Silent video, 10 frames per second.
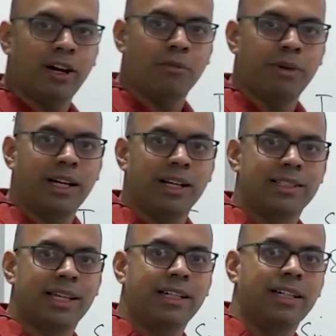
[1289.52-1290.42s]
omega
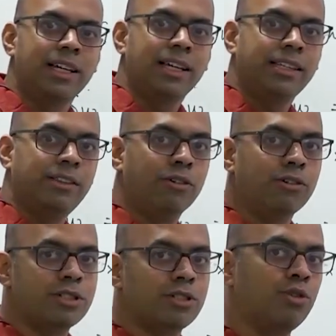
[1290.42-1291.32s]
z,
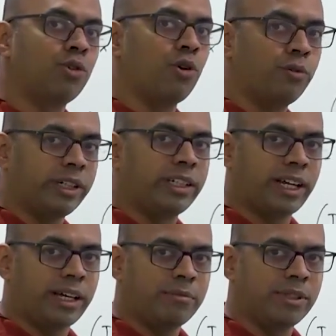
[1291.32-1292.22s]
those grow with
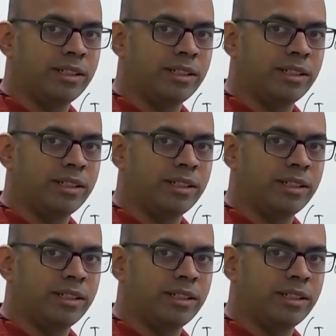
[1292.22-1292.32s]
time.